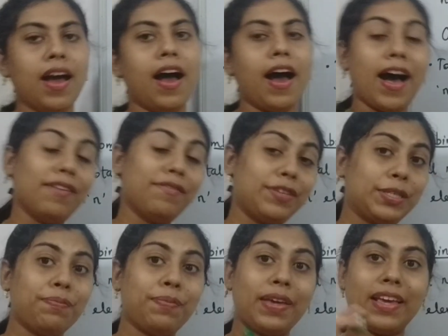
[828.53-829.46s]

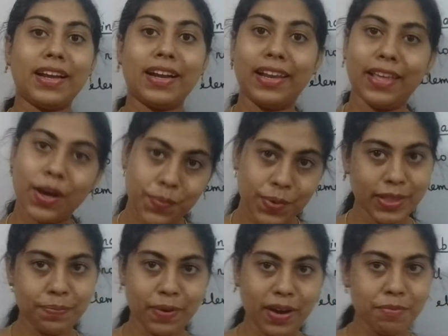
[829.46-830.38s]
After being clear
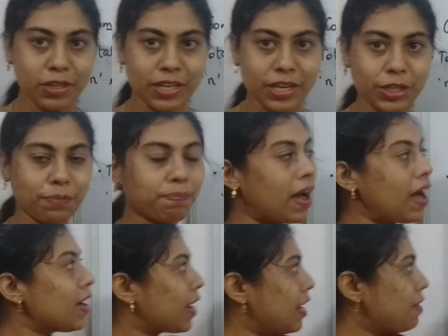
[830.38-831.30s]
with the permutation
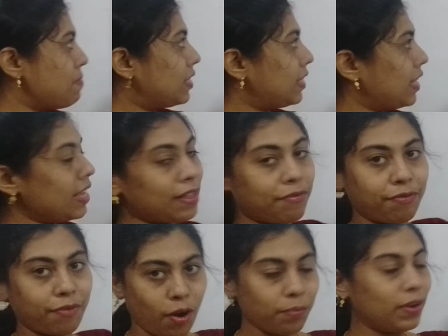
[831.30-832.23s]
part, let me say the
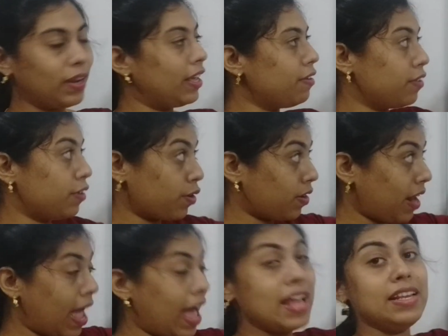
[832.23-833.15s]
formula
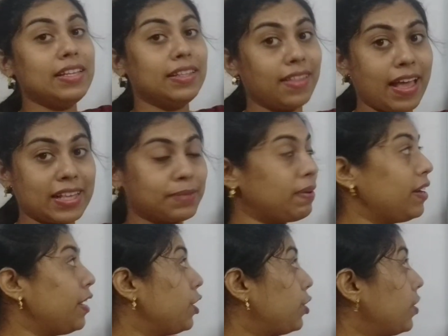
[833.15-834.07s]
and the
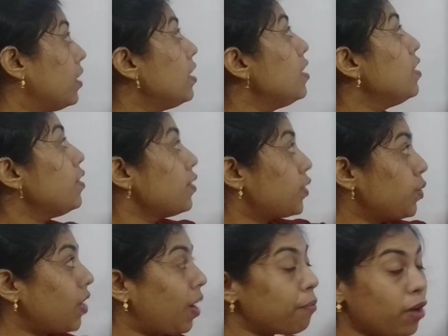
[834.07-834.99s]
explanation.
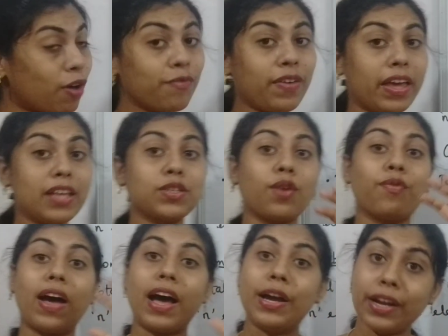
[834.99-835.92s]
So number of ways
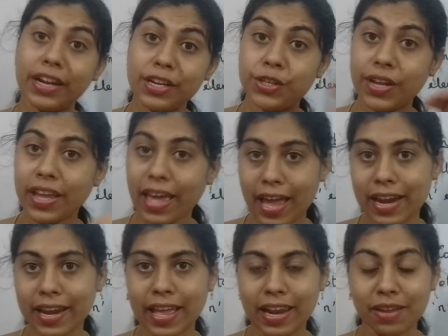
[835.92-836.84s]
of arranging
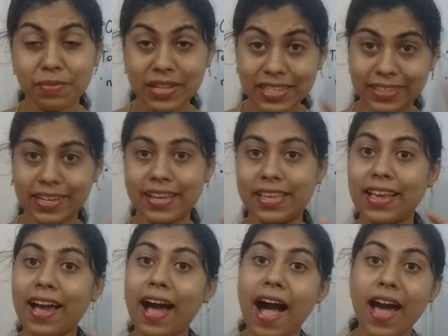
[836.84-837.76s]
n elements
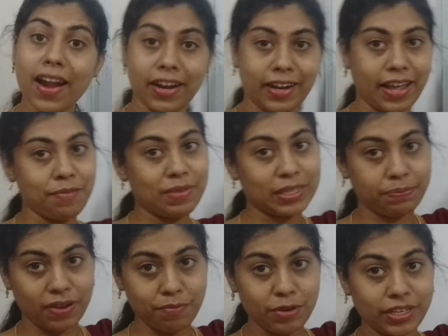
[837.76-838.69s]
taking r at a time is
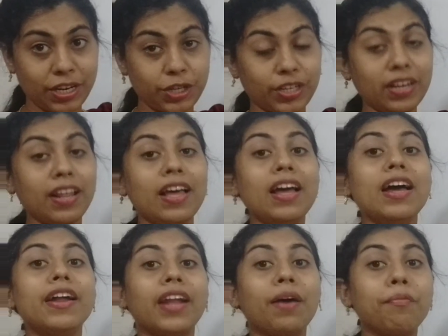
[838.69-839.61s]
permutation.
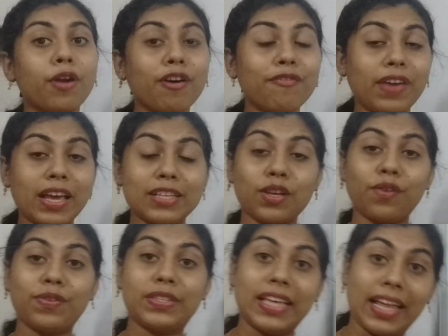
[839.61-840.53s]
Number of ways
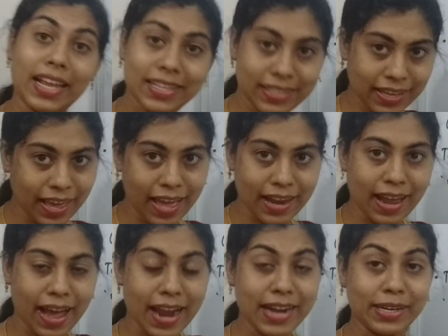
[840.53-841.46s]
of selecting
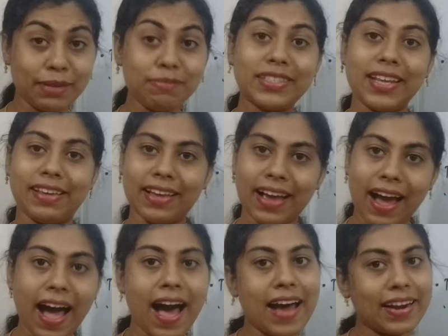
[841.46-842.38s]
n items taking
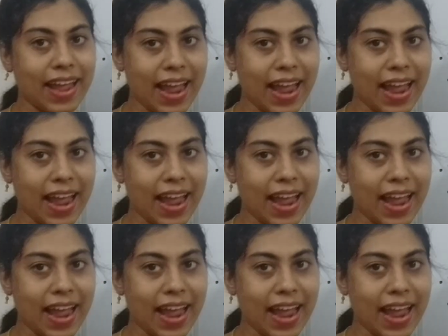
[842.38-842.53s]
r